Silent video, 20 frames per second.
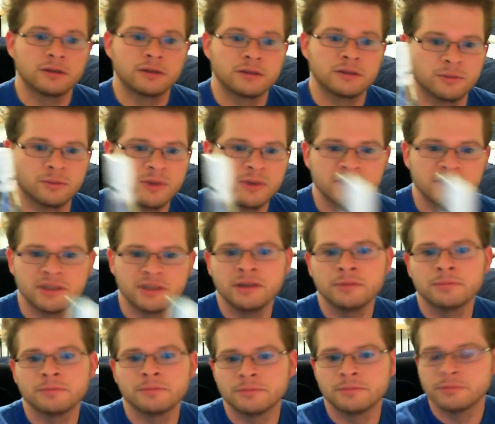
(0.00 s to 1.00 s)
some whiskey,
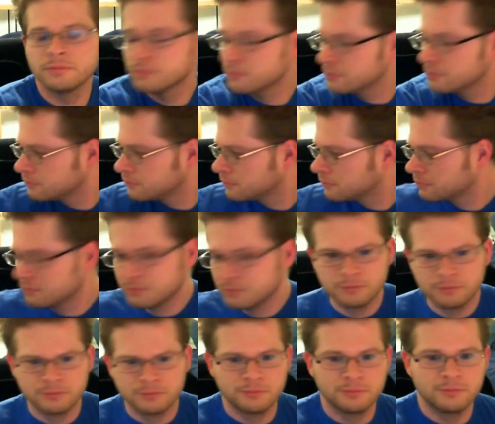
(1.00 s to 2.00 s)

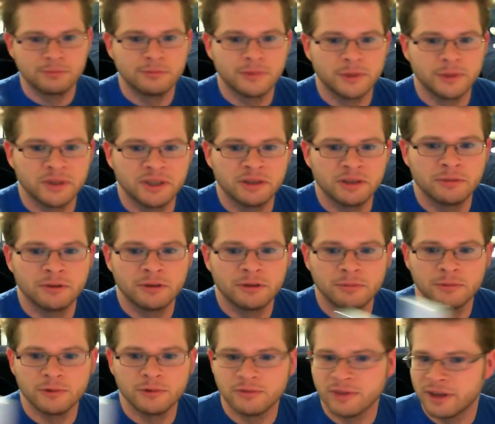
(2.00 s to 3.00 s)

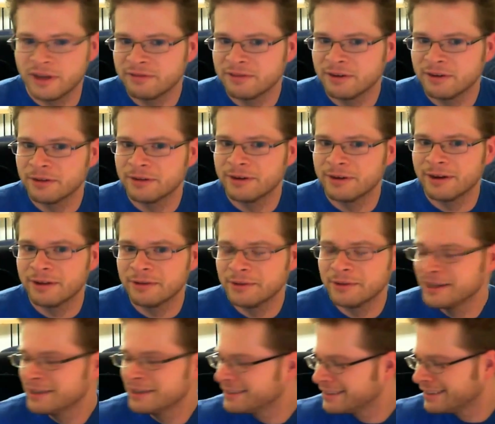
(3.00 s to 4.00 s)
move that further out of the
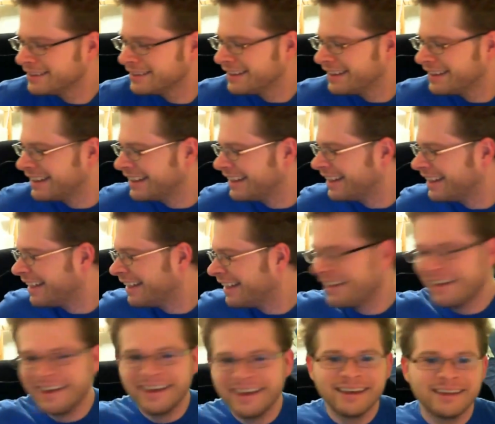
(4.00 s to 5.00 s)
way,
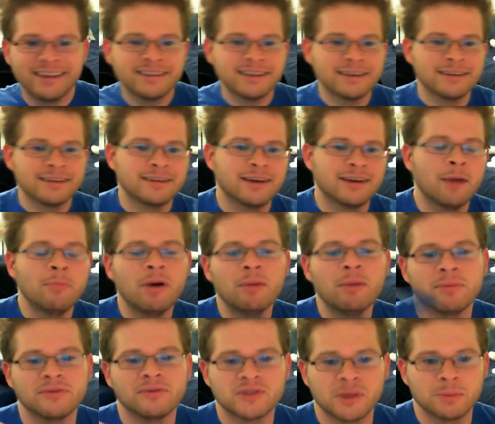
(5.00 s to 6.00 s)
and a
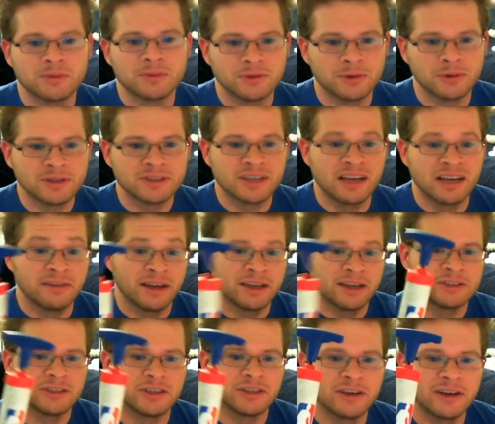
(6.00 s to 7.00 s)
pump of some sorts. I've
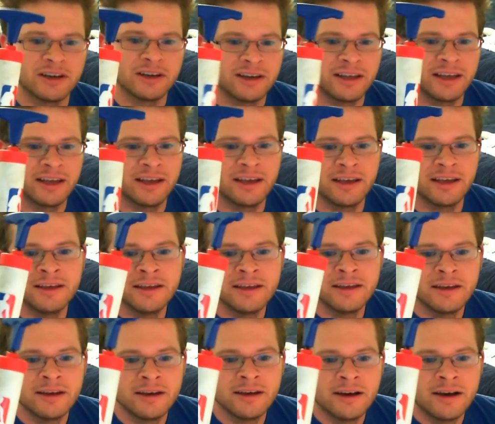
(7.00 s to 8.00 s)
actually got a
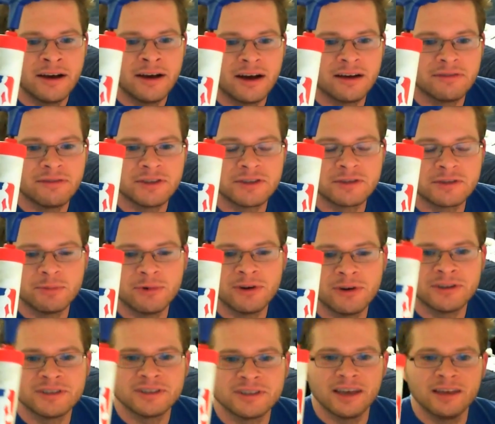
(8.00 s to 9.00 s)
Huffy
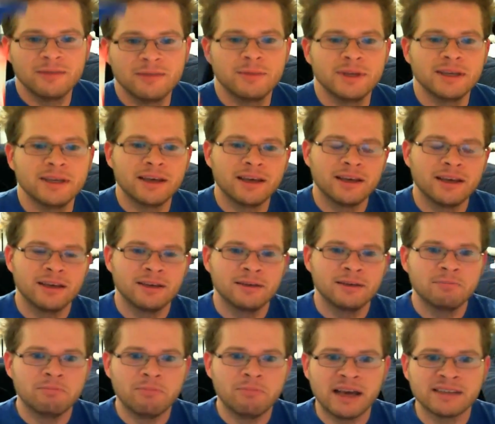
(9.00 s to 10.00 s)
Sports
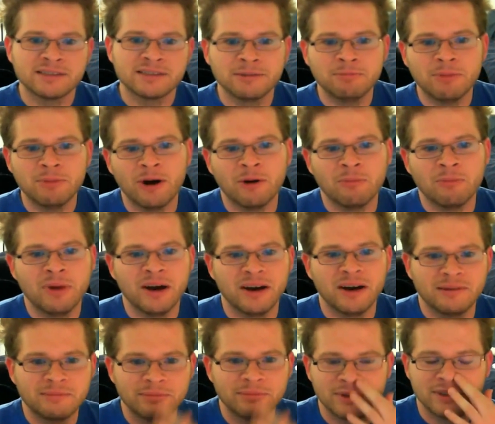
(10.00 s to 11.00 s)
NBA basketball
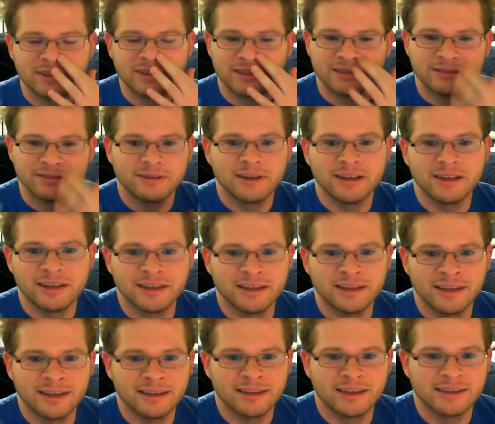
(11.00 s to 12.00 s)
pump. Really,
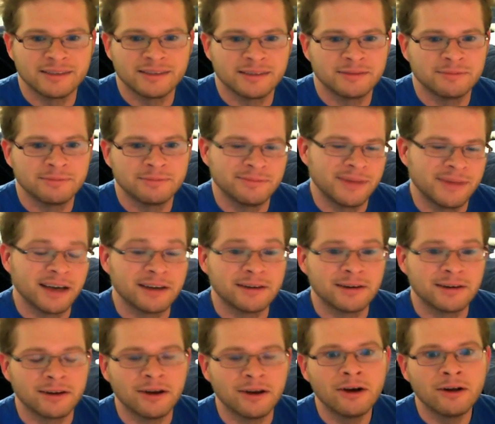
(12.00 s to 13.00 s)
it doesn't matter
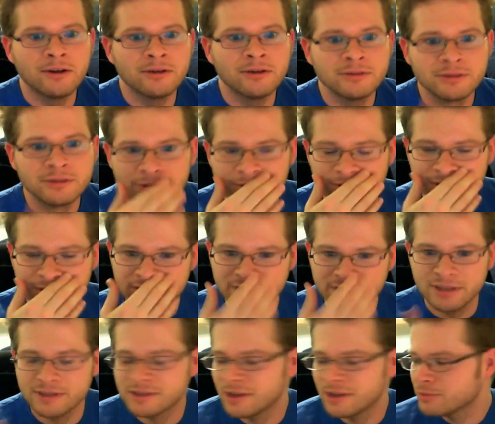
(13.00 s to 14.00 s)
at all. You just
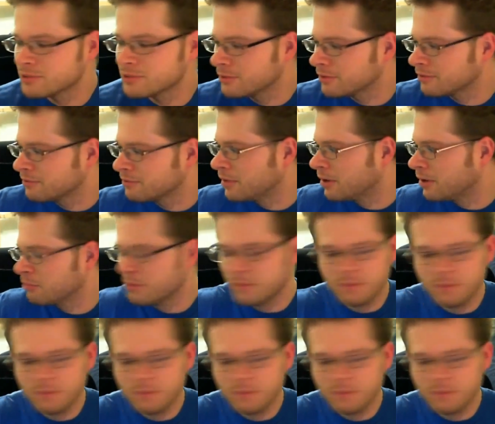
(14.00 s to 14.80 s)
need some sort of pump.